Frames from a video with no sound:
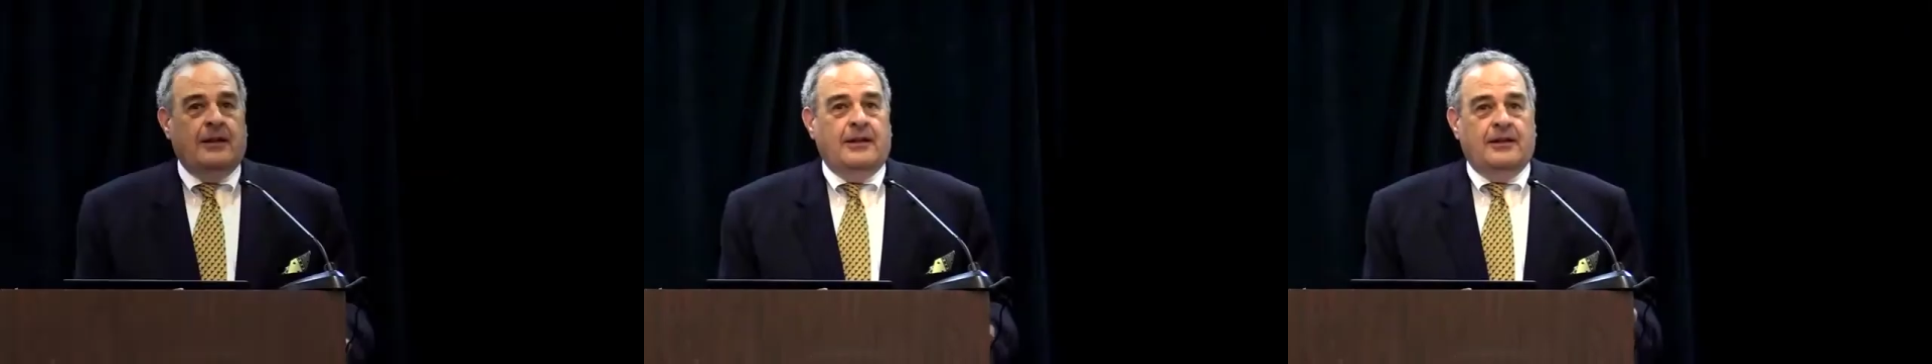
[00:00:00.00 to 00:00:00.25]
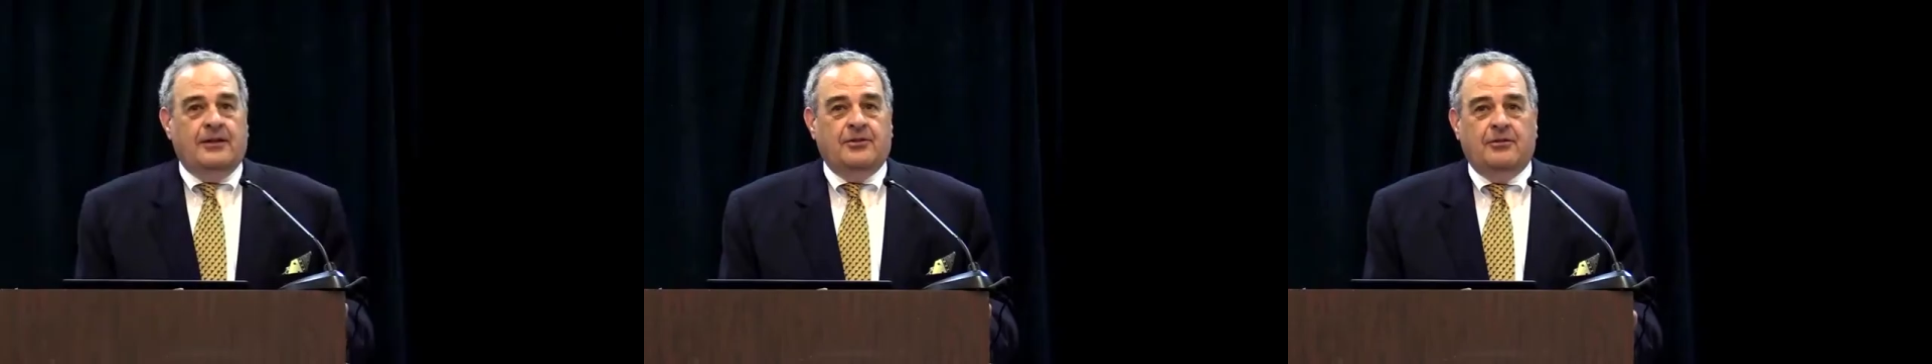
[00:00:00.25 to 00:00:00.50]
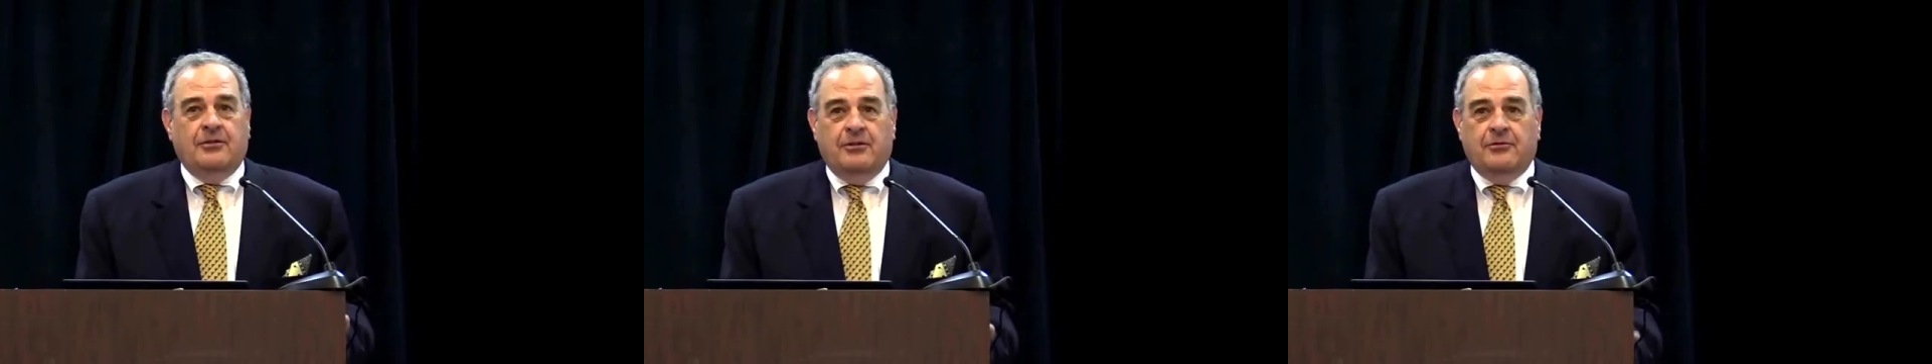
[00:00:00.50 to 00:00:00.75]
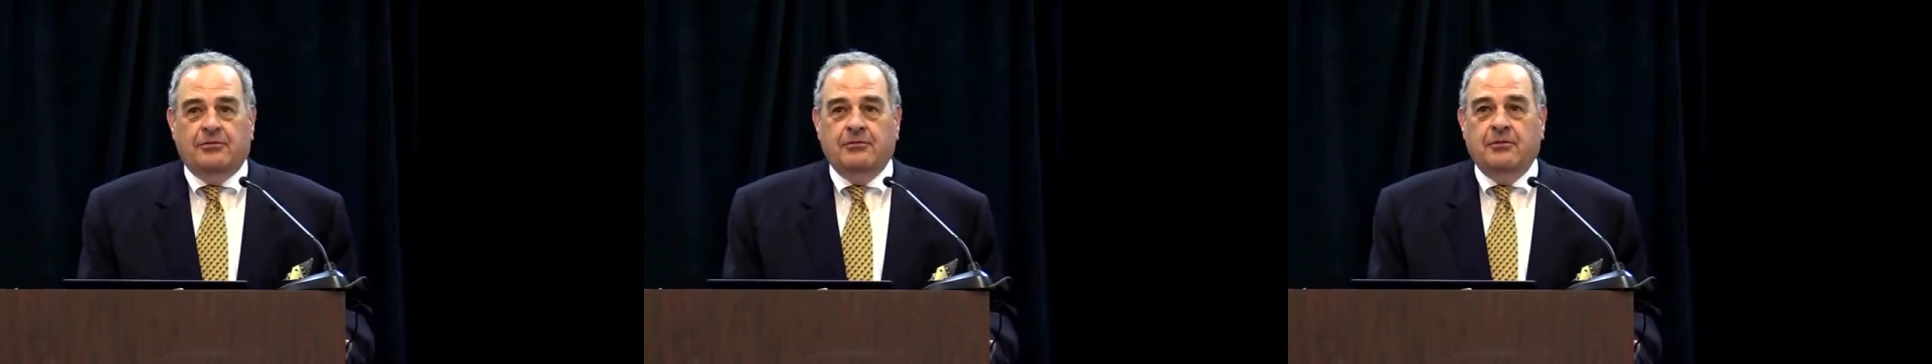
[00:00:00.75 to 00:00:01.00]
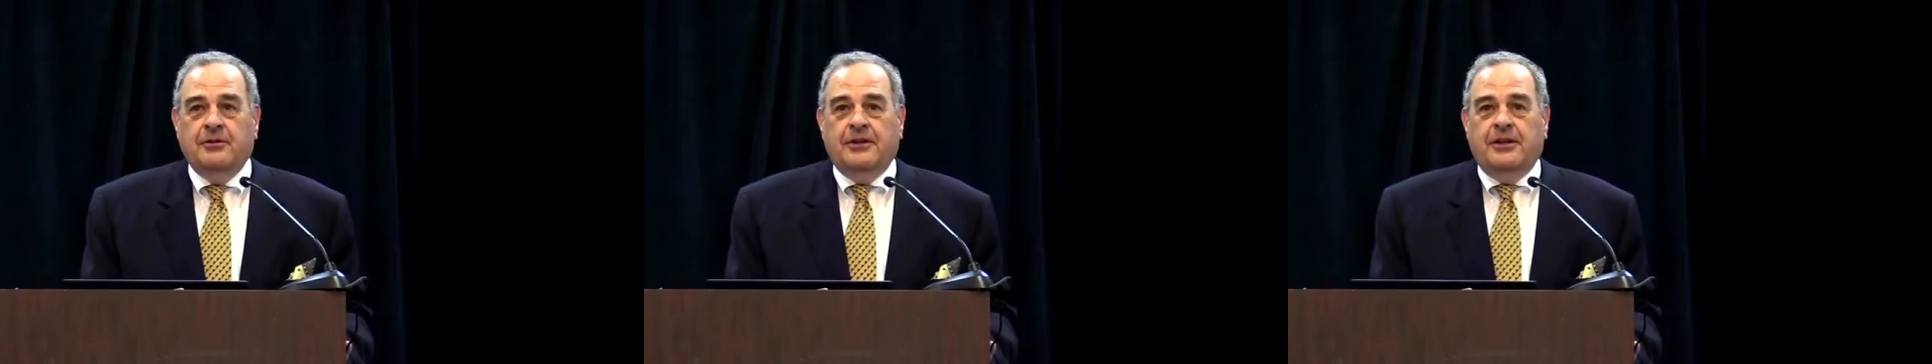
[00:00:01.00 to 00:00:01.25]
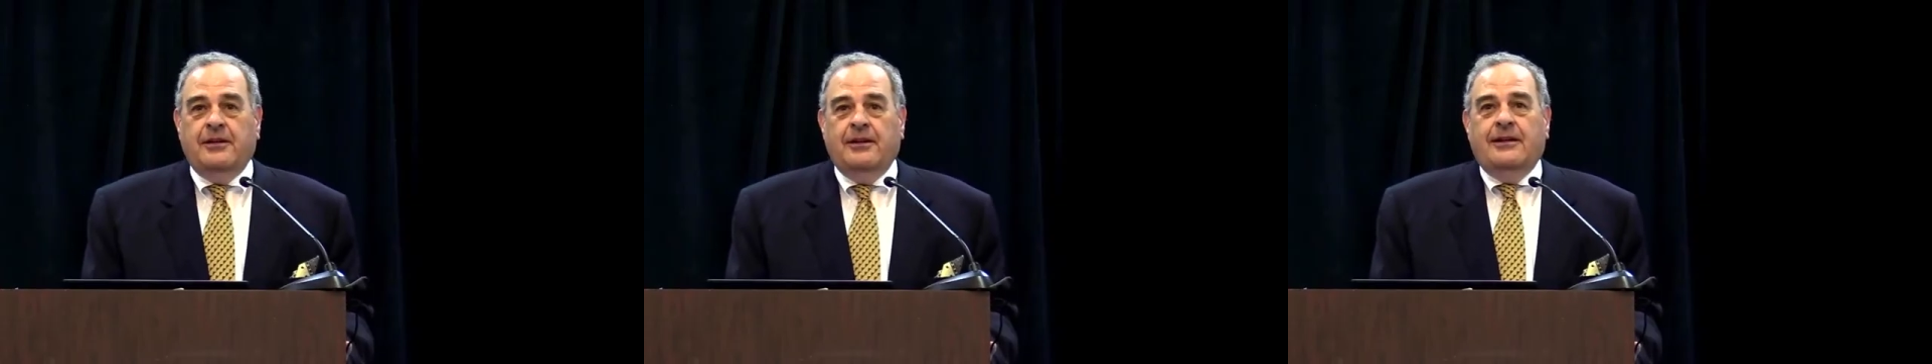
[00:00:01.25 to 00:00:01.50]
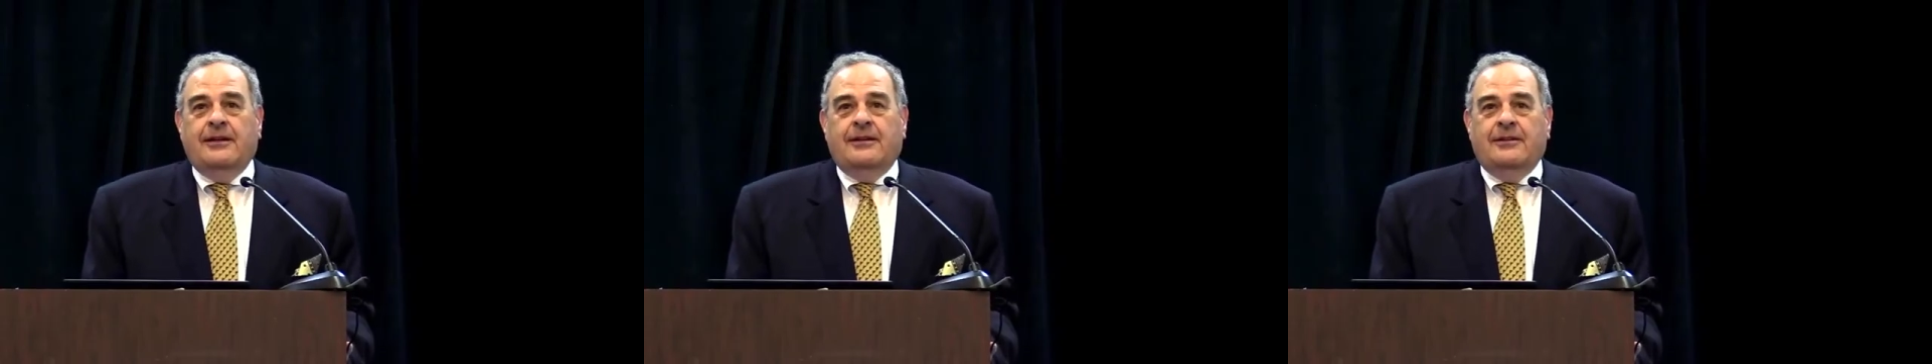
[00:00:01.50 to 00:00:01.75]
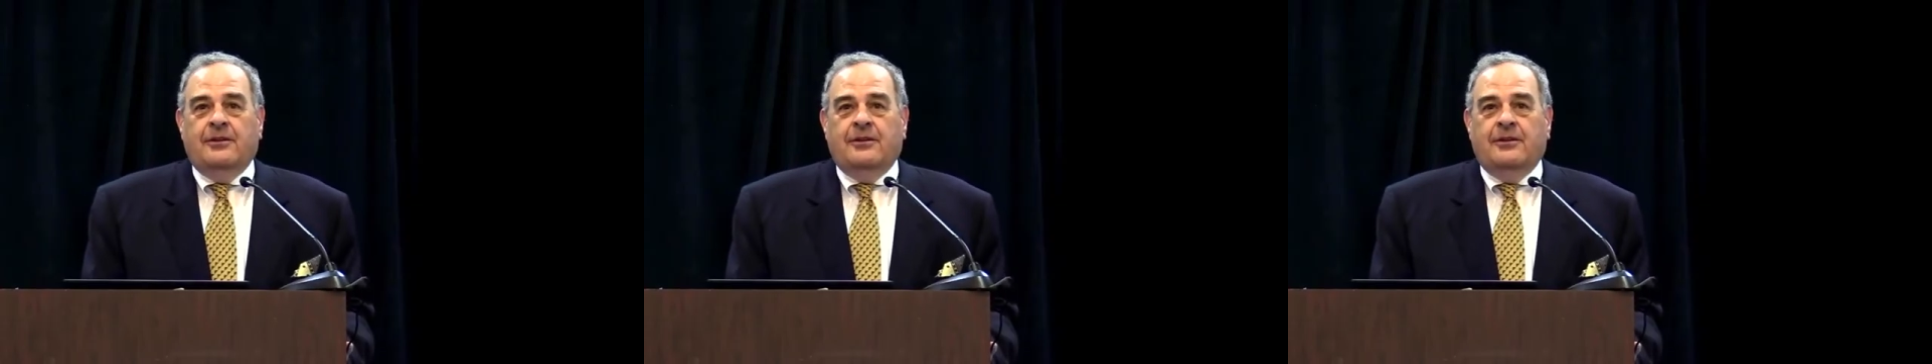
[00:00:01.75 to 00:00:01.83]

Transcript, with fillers: It is truly the